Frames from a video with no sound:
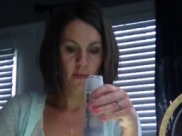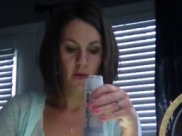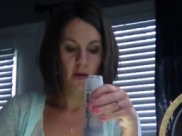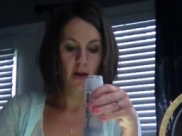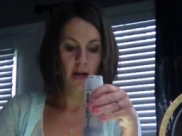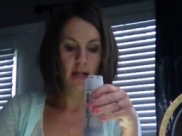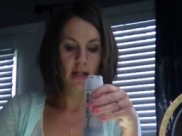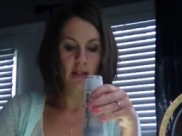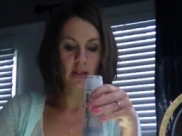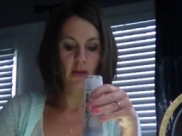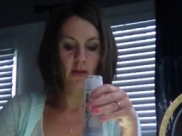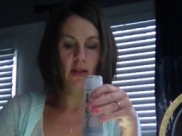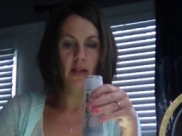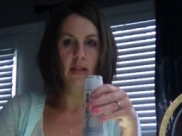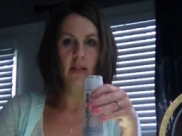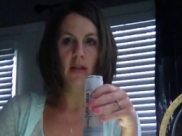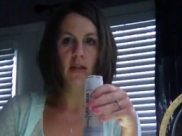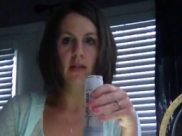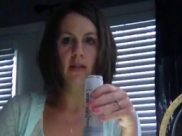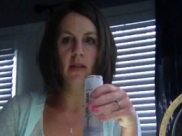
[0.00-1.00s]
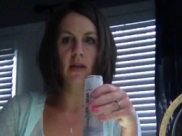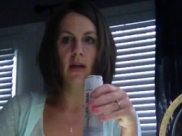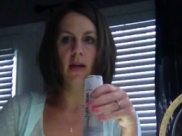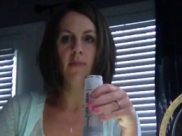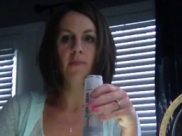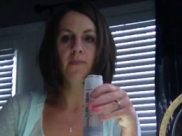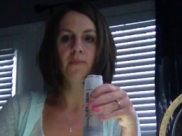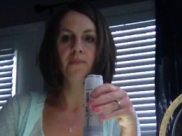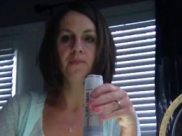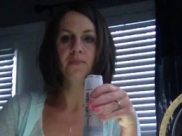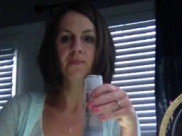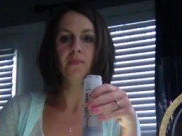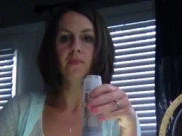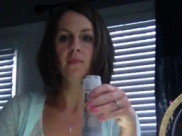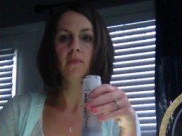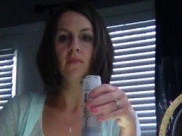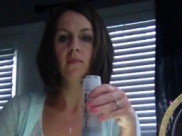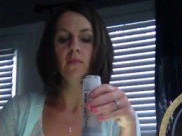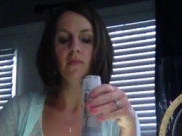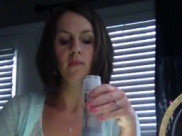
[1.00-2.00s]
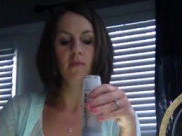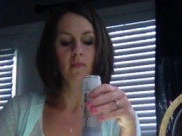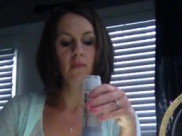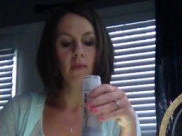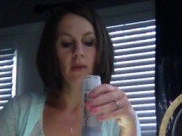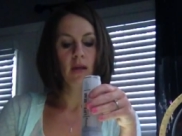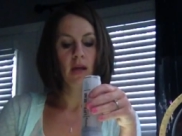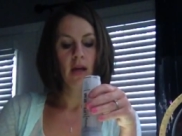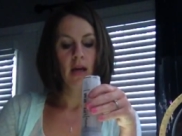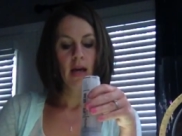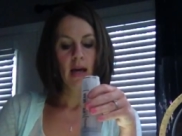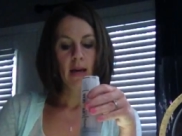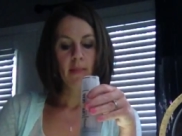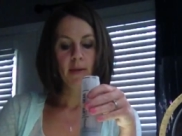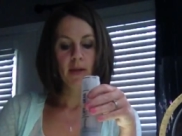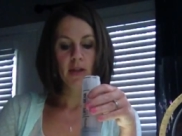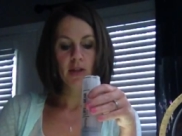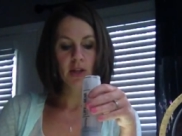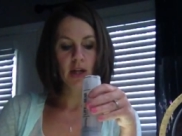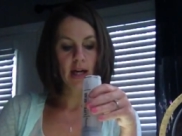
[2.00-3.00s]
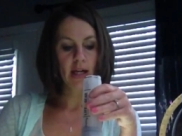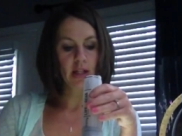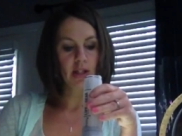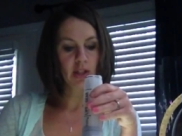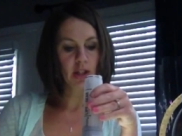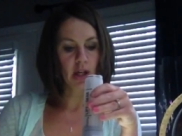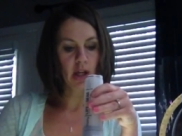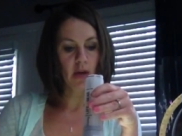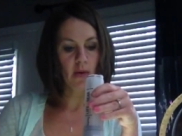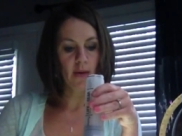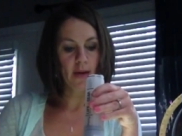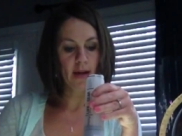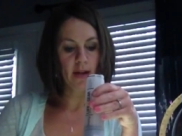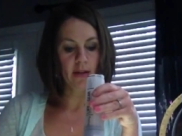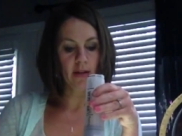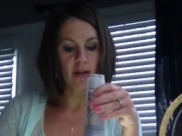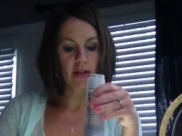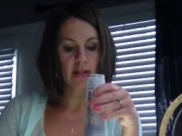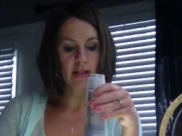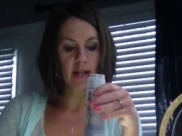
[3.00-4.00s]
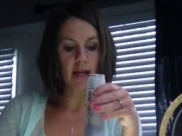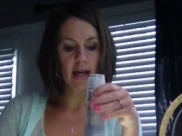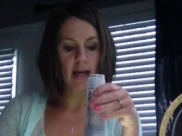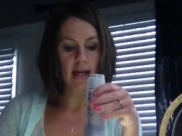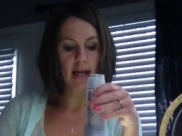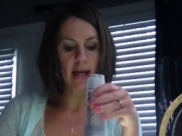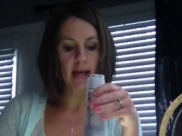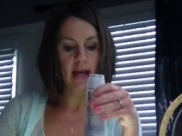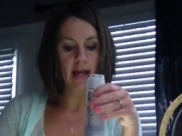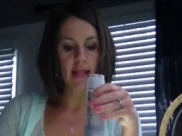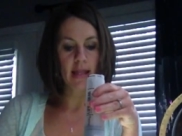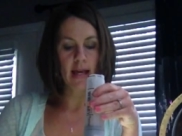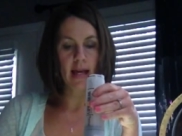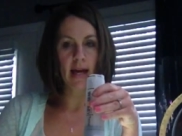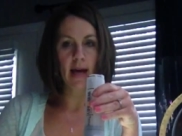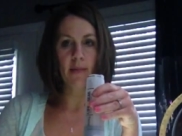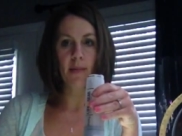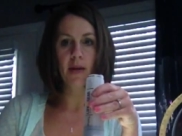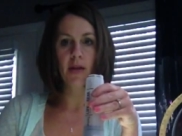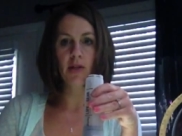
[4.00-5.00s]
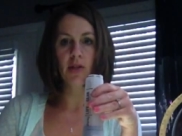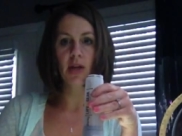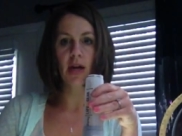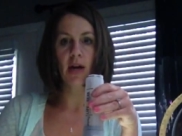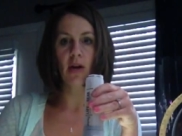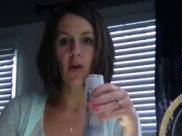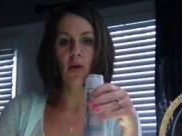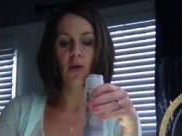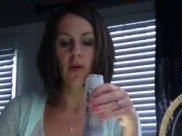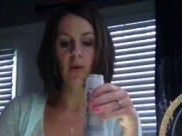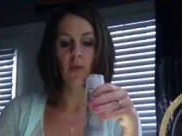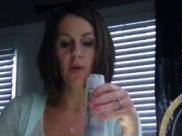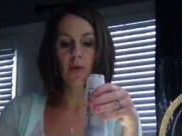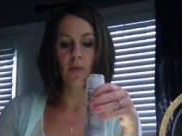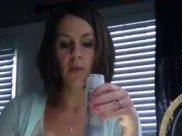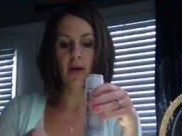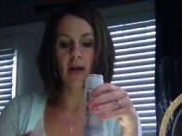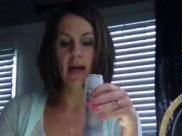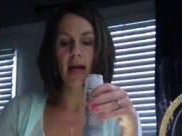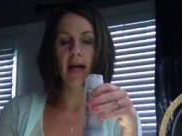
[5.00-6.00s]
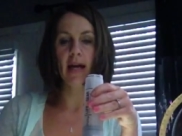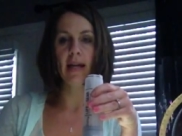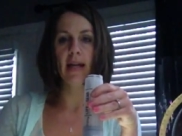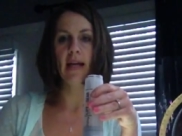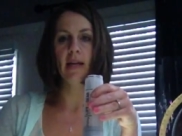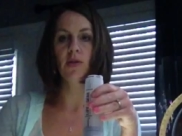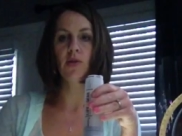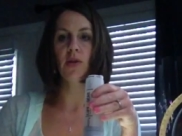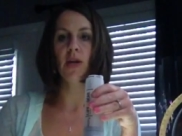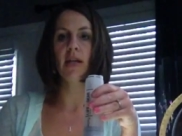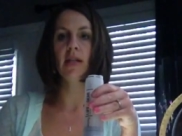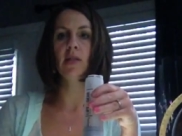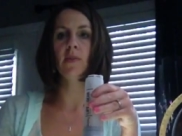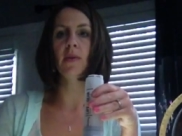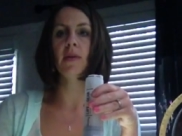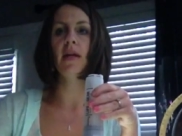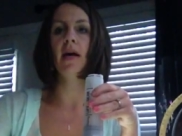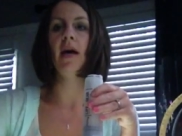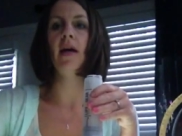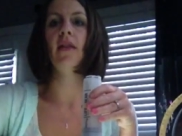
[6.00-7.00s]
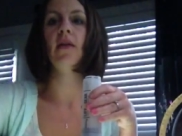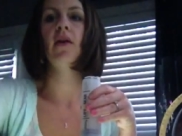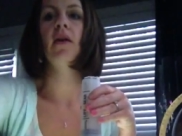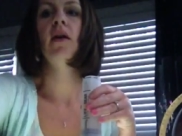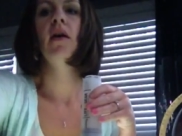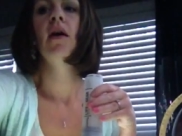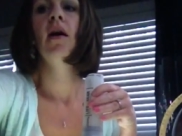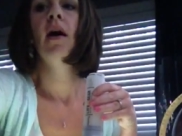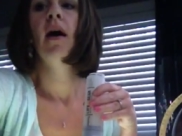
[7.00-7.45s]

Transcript: Alright, so this looks good. I'm going to try to show you what it looks like and then I'm going to try to hold it with one hand and trace with the other.